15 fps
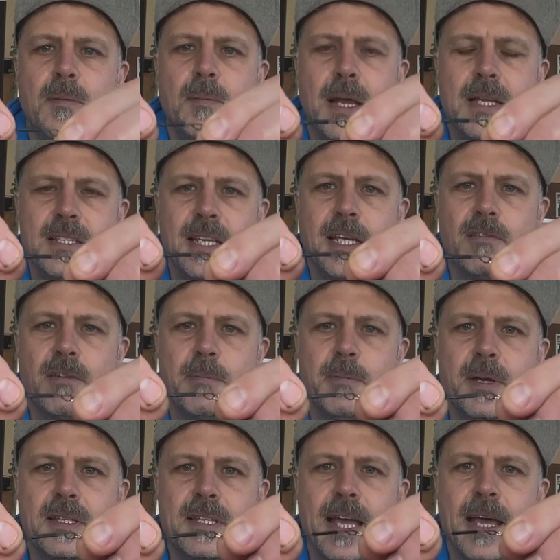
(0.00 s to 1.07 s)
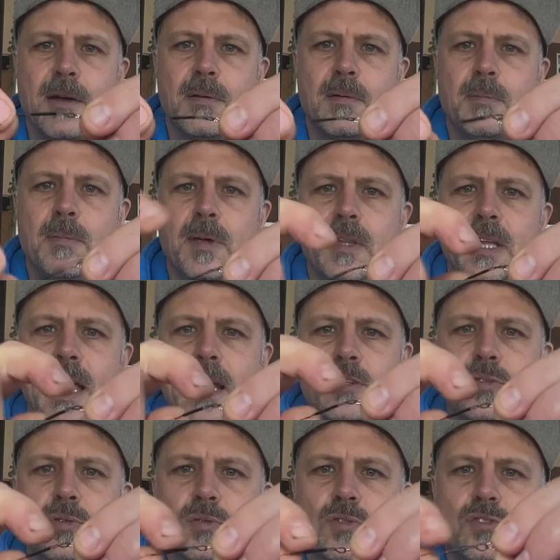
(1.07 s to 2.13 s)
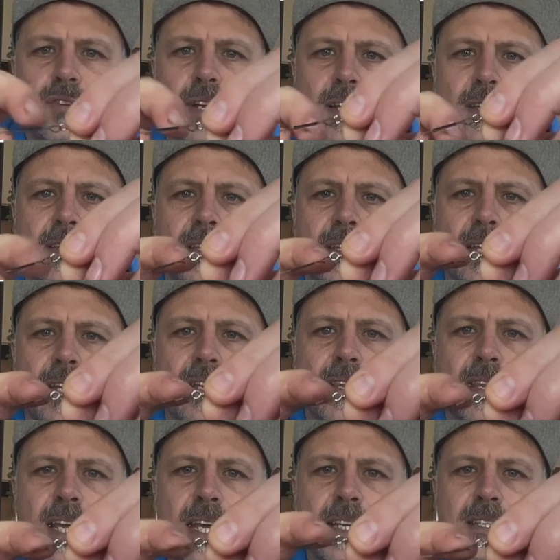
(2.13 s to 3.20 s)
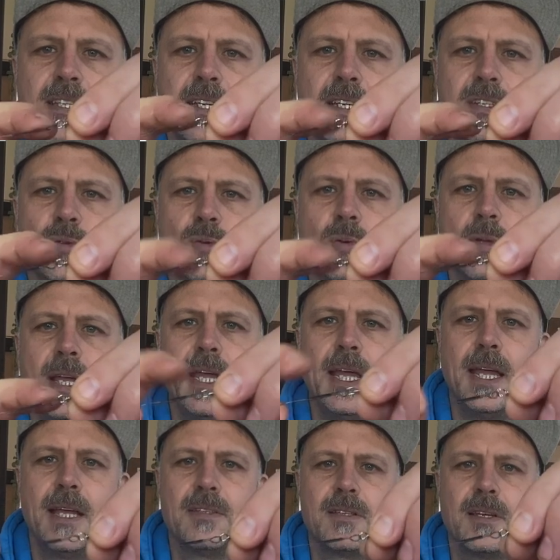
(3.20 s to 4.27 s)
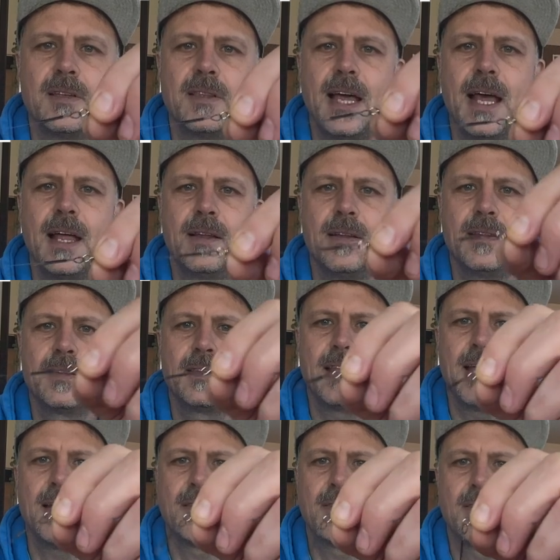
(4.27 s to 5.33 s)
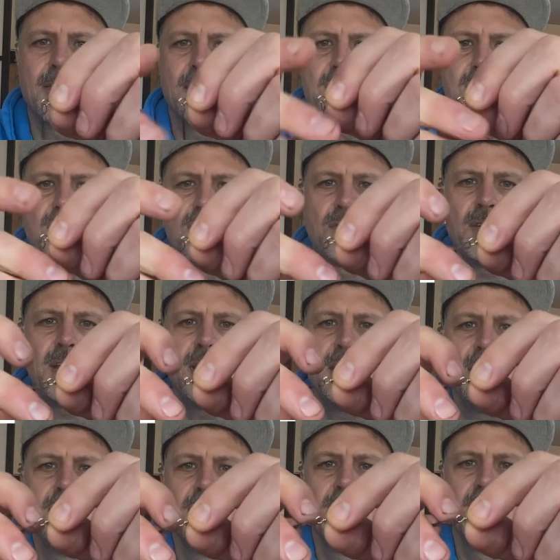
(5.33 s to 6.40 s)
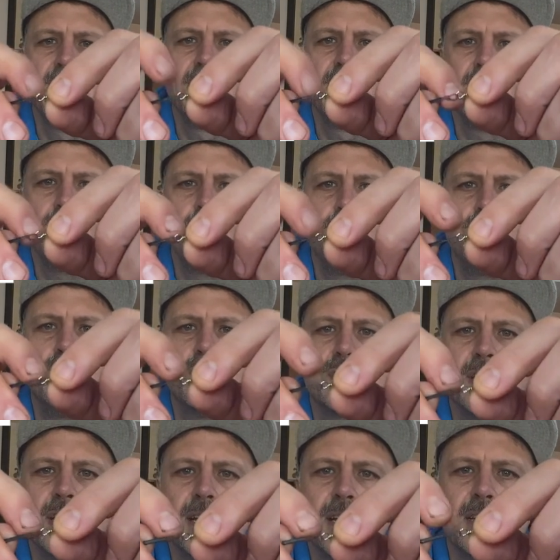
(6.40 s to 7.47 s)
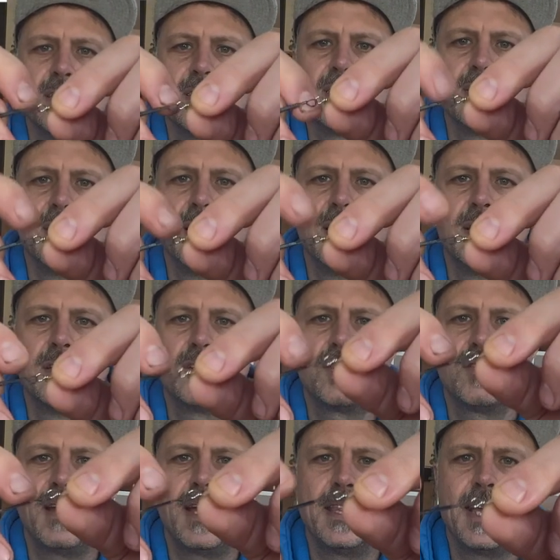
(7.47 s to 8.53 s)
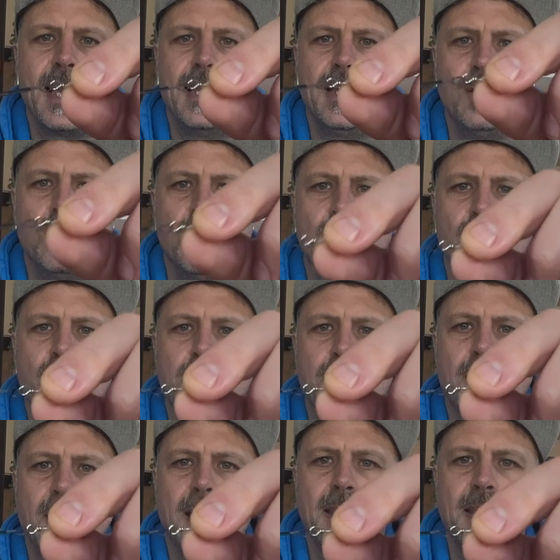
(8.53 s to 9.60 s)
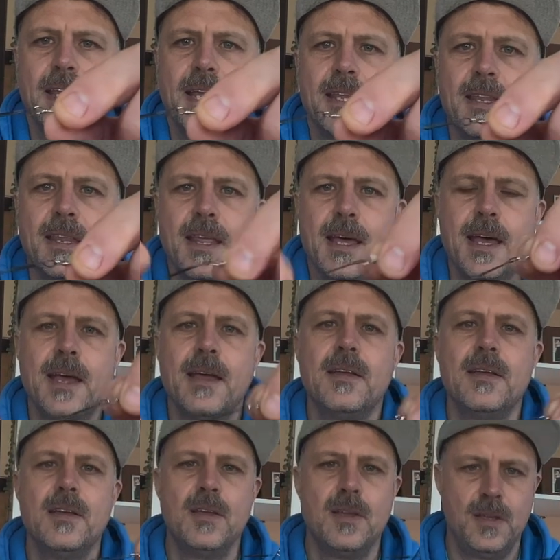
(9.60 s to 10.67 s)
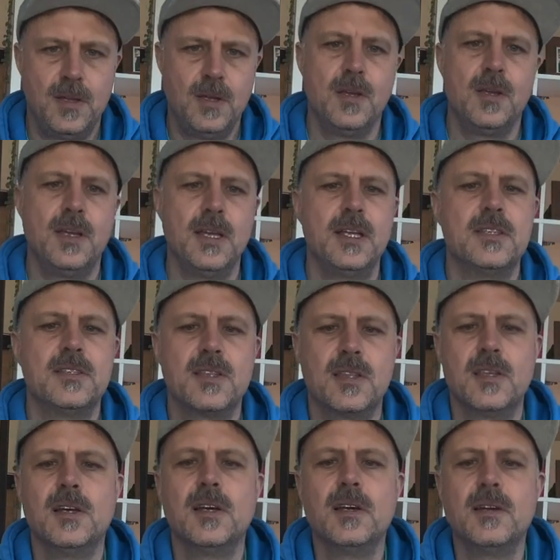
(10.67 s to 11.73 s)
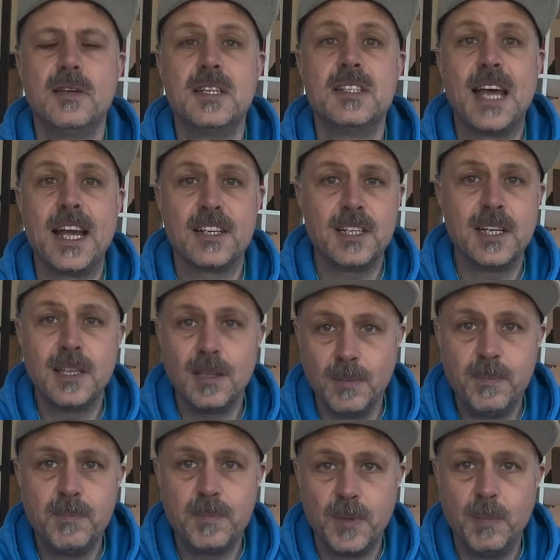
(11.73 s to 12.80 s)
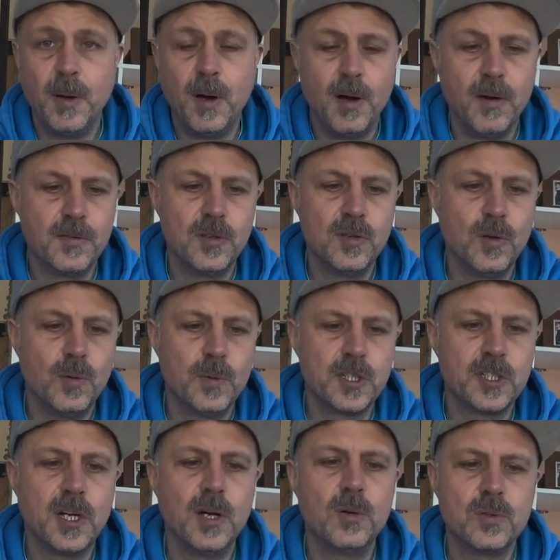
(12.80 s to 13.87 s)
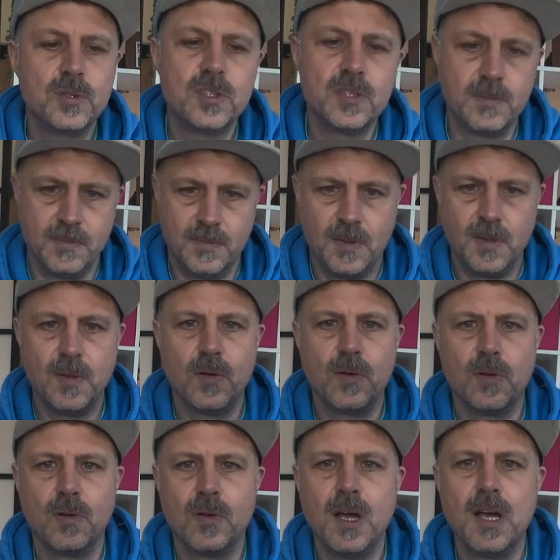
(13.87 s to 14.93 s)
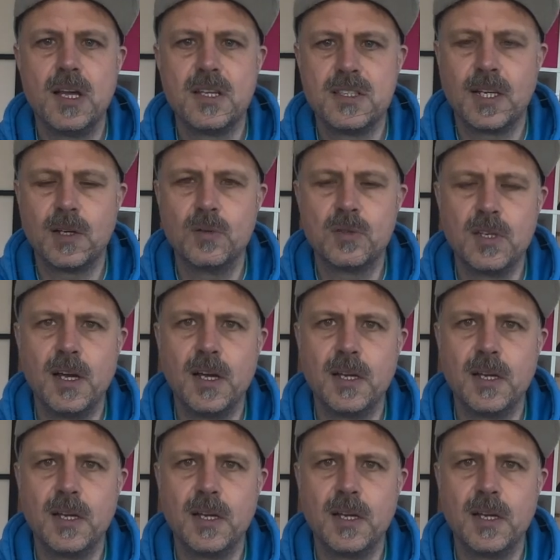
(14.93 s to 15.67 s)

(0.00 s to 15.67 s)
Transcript: basically crimp it down. But the actual strength in this is all here, so those 3 or 4 turns to create that little loop at the end there is actually the part of the knot which holds on a single